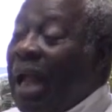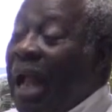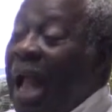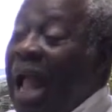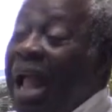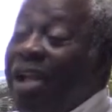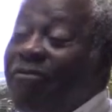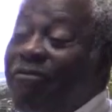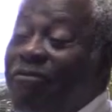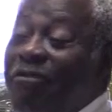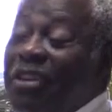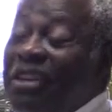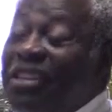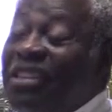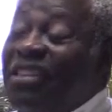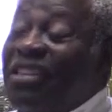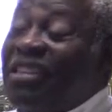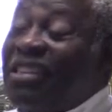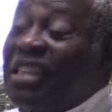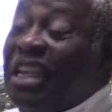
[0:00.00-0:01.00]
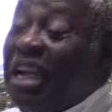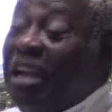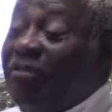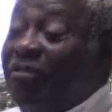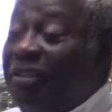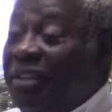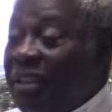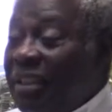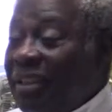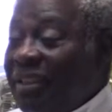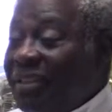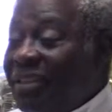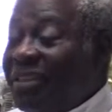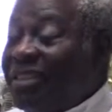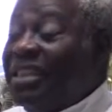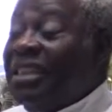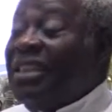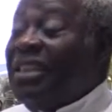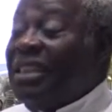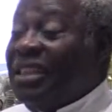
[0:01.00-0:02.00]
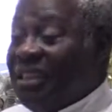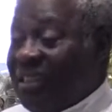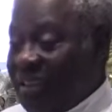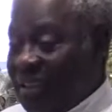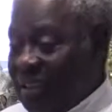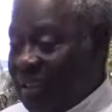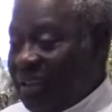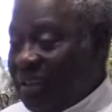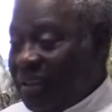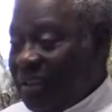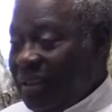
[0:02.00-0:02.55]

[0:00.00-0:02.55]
every saved citizen